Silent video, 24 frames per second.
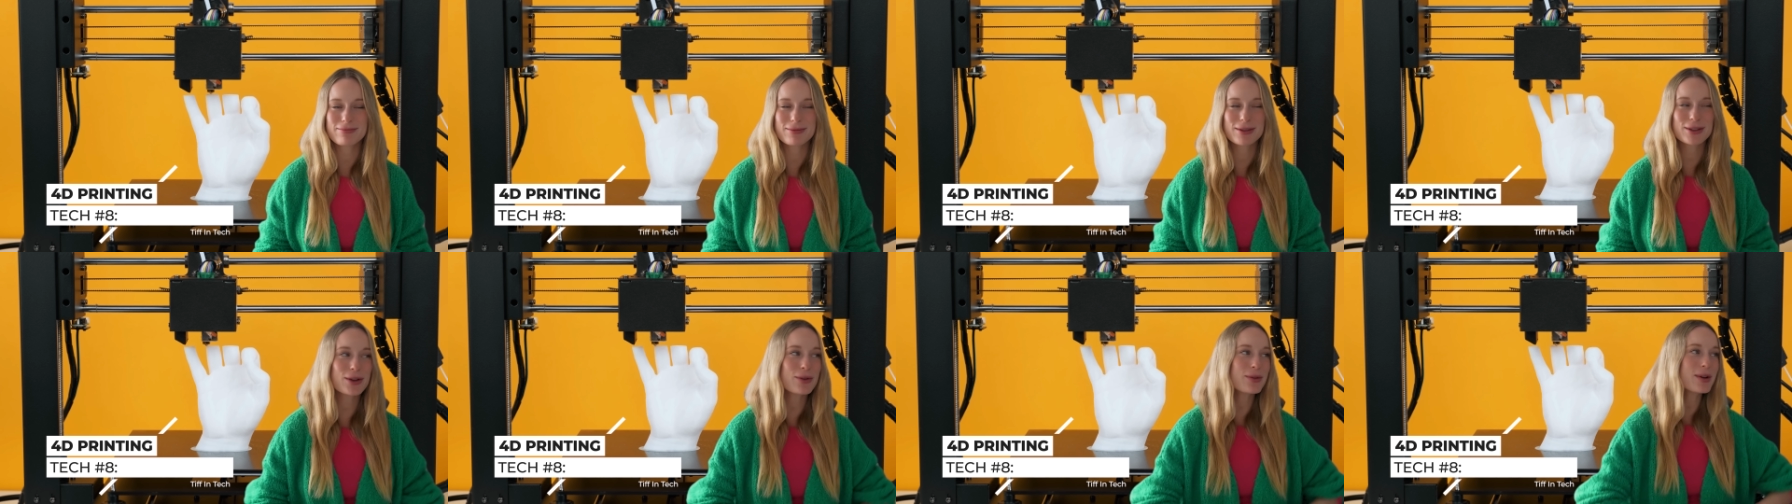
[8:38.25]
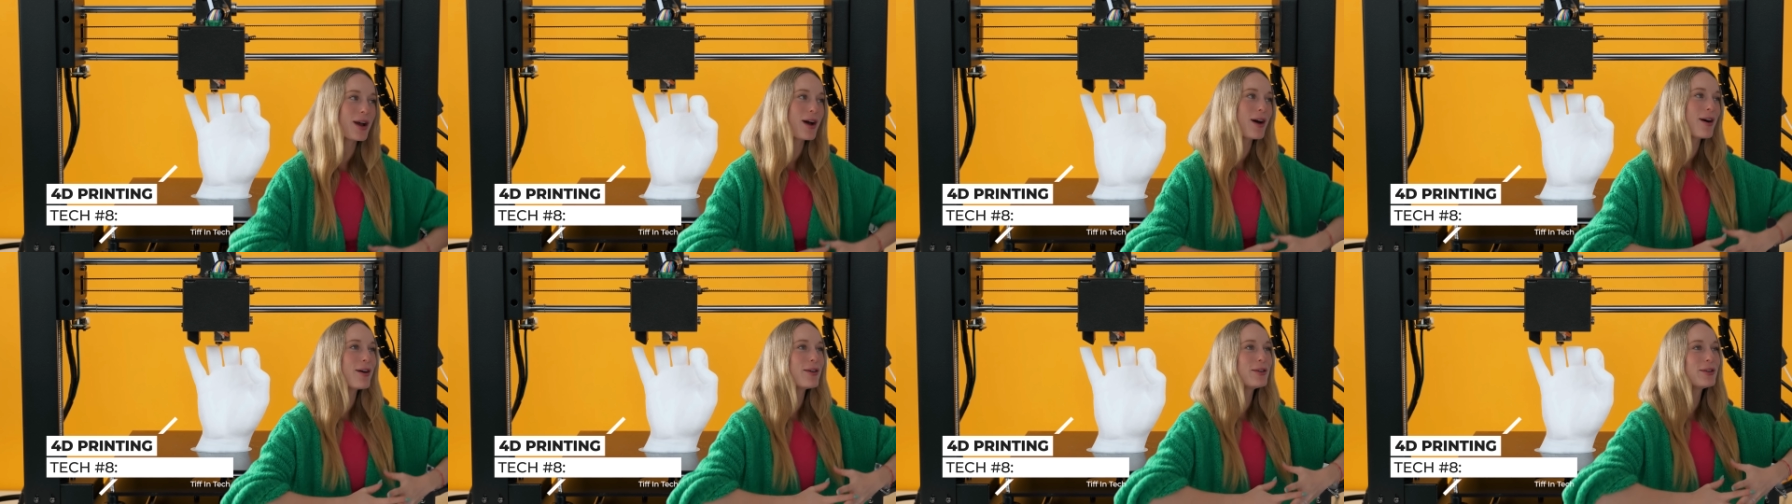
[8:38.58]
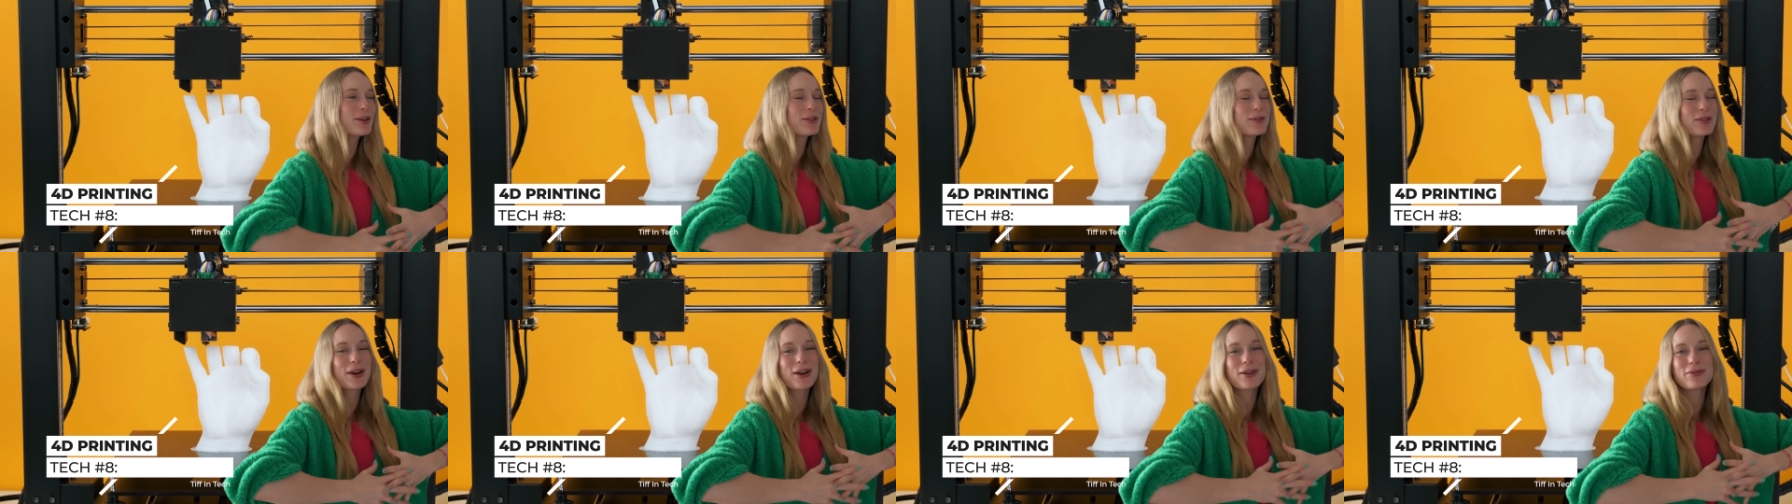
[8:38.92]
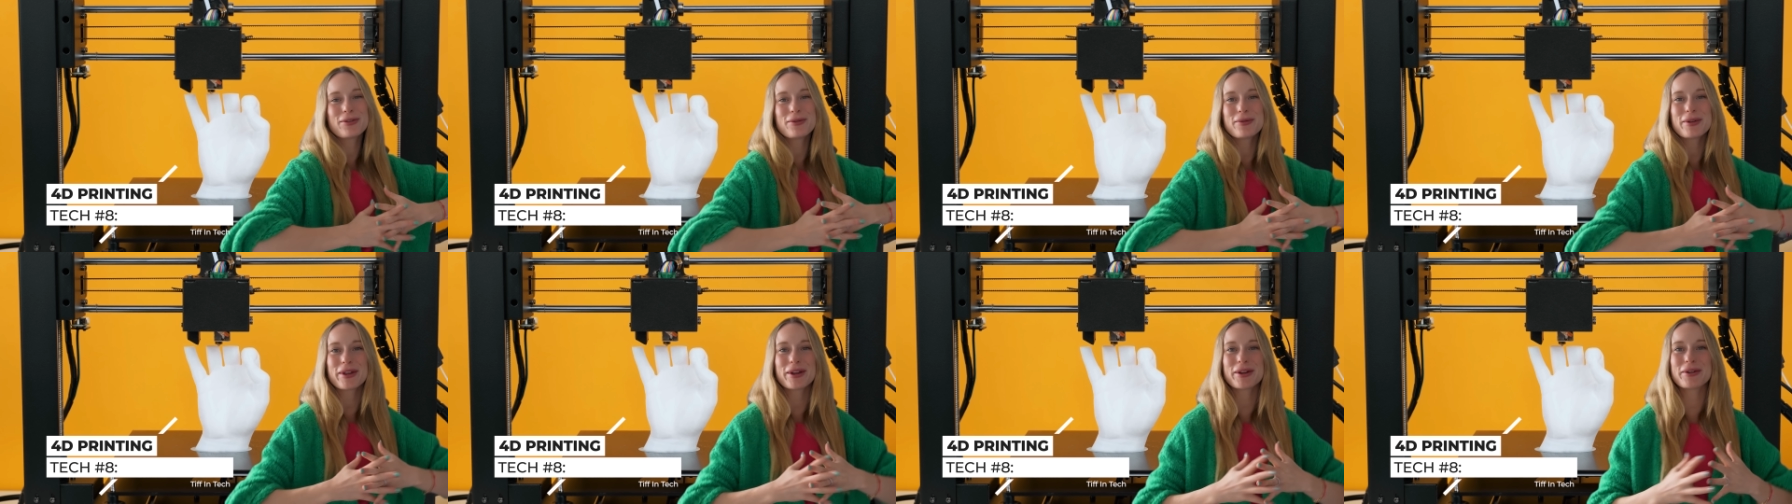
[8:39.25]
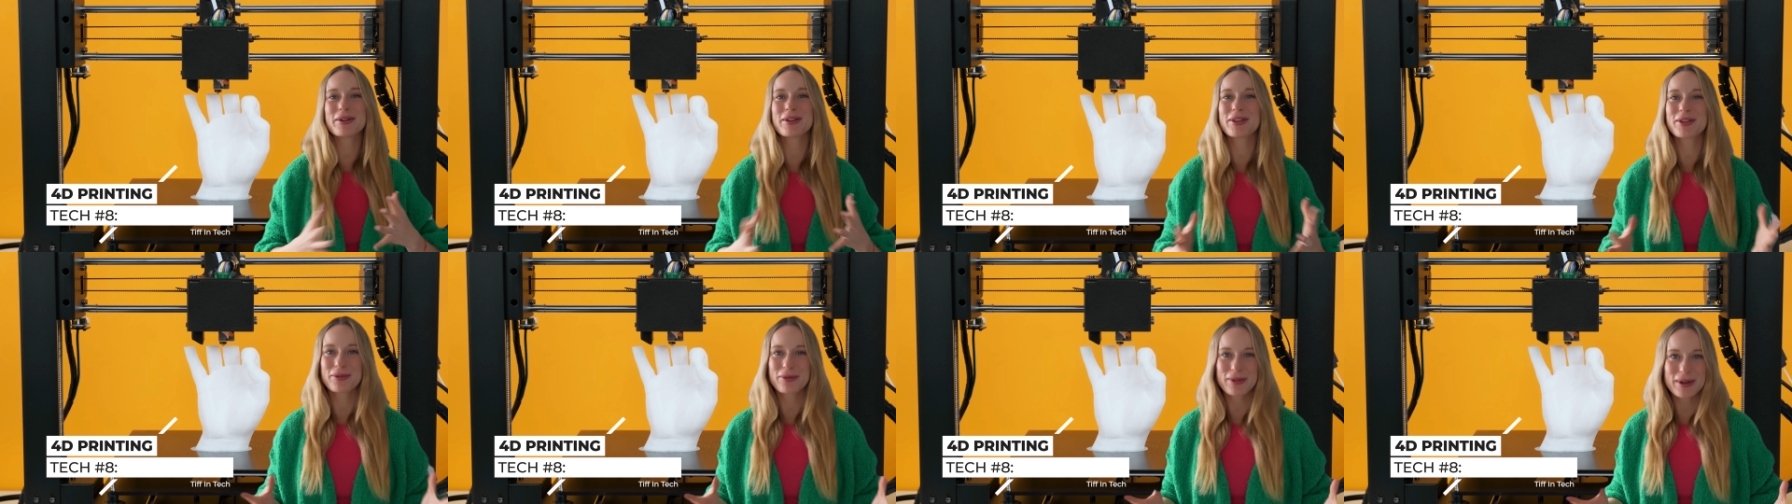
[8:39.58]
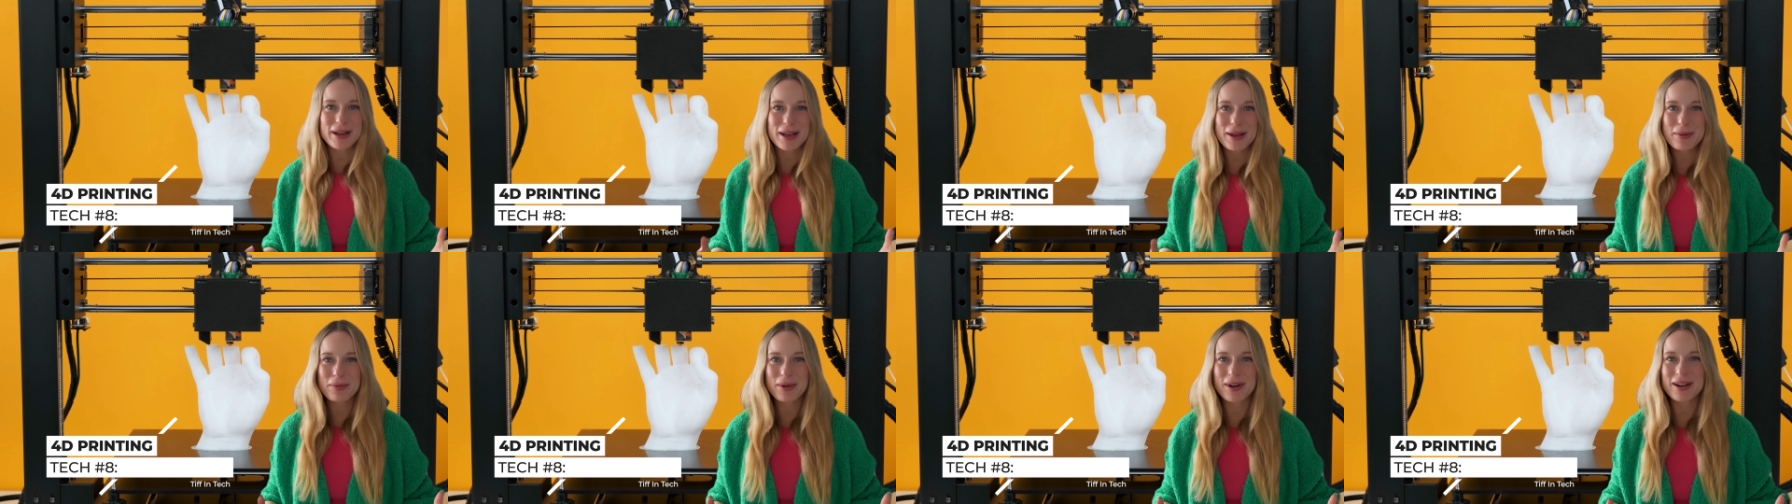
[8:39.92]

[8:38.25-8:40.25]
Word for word: So we all are very familiar with 3D